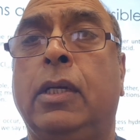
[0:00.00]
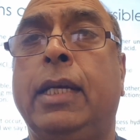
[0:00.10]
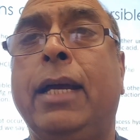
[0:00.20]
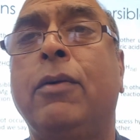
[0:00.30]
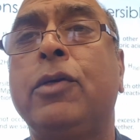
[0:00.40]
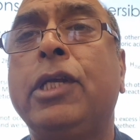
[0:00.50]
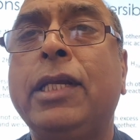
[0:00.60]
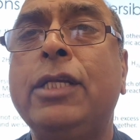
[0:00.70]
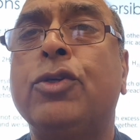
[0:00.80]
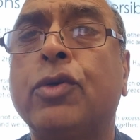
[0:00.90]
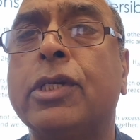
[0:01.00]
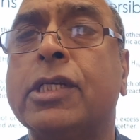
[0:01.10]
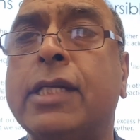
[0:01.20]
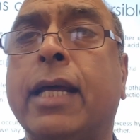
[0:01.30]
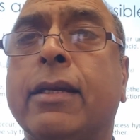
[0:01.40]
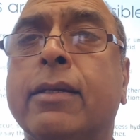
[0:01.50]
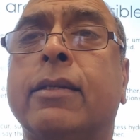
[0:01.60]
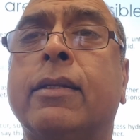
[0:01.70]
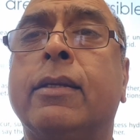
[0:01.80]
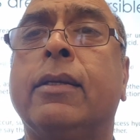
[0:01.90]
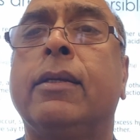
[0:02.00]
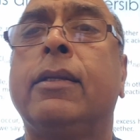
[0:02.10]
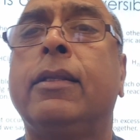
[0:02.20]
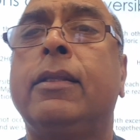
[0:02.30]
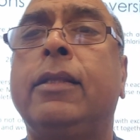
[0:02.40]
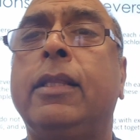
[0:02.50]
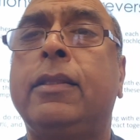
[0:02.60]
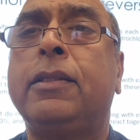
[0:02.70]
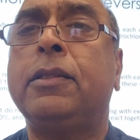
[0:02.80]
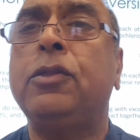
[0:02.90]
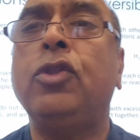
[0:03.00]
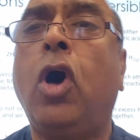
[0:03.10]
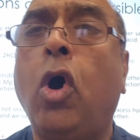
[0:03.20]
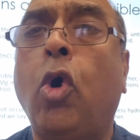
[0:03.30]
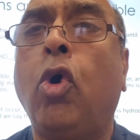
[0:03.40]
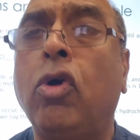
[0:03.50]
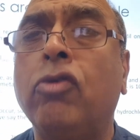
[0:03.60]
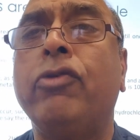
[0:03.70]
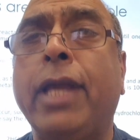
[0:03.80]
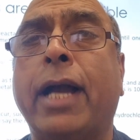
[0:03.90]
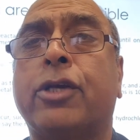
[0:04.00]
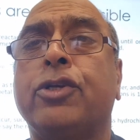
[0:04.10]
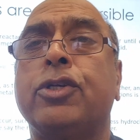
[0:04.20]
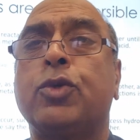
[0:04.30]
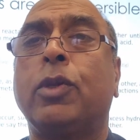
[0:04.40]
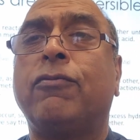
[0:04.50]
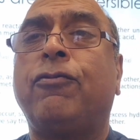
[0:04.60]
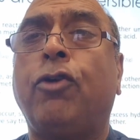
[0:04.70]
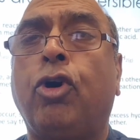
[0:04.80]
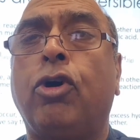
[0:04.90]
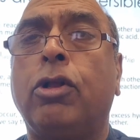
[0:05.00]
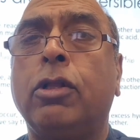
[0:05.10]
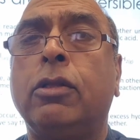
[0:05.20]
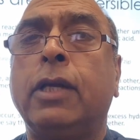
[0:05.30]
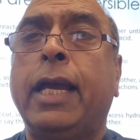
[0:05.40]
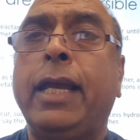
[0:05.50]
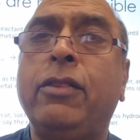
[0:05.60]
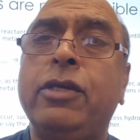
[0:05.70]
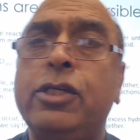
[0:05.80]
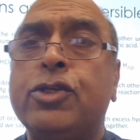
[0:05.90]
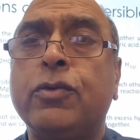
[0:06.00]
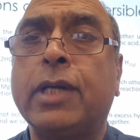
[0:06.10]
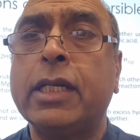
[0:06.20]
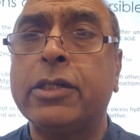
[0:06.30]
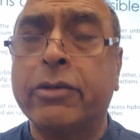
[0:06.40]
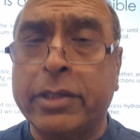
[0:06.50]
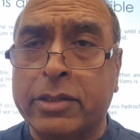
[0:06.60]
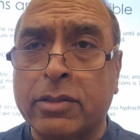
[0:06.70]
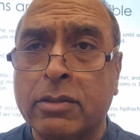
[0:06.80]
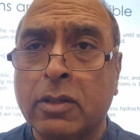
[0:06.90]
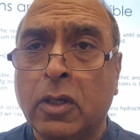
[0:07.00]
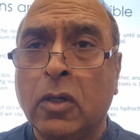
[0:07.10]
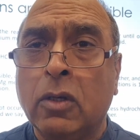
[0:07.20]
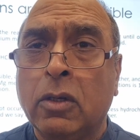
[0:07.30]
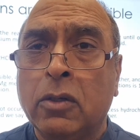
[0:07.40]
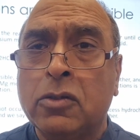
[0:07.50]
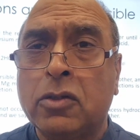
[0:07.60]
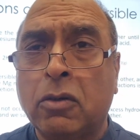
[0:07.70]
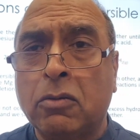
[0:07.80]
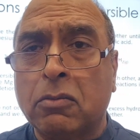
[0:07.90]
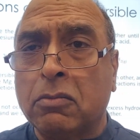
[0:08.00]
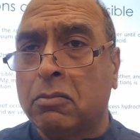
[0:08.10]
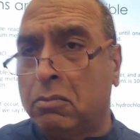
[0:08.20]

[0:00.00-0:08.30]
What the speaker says: Now, you need to understand that not all reactions will fall in these two categories. So,